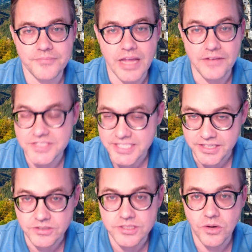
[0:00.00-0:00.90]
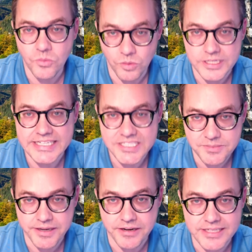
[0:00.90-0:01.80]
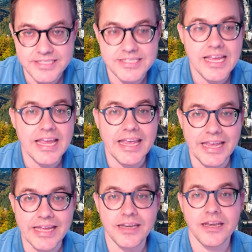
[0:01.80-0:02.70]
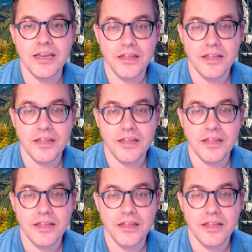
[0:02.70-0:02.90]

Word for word: of skilled work experience in